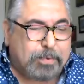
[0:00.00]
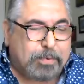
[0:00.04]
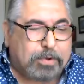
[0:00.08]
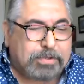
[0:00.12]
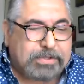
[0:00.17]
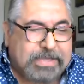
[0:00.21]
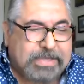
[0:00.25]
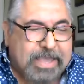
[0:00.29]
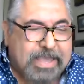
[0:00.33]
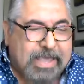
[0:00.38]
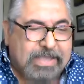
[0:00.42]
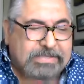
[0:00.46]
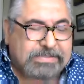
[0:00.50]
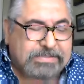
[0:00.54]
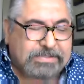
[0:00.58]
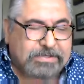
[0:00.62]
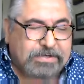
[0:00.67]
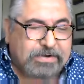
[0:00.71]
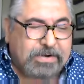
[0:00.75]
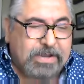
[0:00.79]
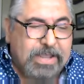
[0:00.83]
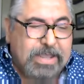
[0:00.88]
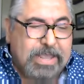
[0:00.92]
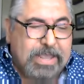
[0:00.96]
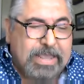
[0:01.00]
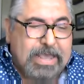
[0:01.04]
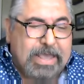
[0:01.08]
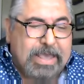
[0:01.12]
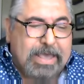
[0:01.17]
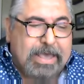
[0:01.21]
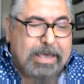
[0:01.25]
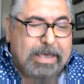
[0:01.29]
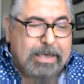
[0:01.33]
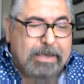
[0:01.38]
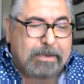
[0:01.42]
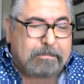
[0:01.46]
broadcaster,
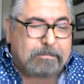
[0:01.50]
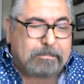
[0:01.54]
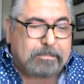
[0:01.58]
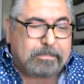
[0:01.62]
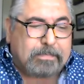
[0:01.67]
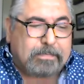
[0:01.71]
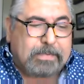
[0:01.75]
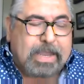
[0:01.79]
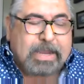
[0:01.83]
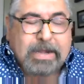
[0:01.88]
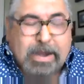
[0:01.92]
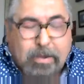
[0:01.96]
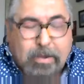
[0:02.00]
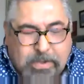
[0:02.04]
and I